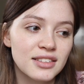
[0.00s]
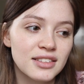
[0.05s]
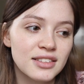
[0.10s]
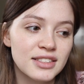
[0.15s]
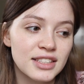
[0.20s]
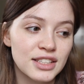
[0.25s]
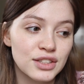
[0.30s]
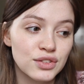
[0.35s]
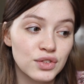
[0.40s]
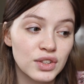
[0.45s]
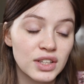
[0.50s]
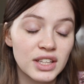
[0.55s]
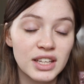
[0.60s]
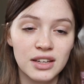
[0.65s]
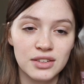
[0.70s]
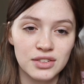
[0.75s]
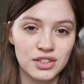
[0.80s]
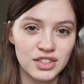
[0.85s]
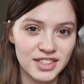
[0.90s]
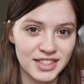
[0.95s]
didn't really
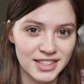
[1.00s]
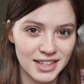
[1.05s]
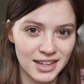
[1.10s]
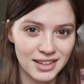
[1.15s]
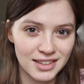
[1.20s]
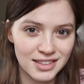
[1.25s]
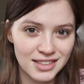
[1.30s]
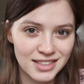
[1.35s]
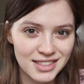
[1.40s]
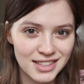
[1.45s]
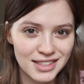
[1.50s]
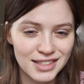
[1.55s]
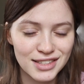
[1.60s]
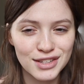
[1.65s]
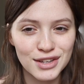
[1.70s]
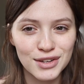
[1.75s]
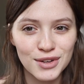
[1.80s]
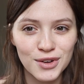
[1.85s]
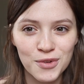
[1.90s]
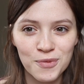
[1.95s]
understand
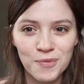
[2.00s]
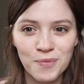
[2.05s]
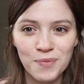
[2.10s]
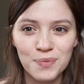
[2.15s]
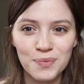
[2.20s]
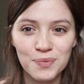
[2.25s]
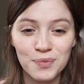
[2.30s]
until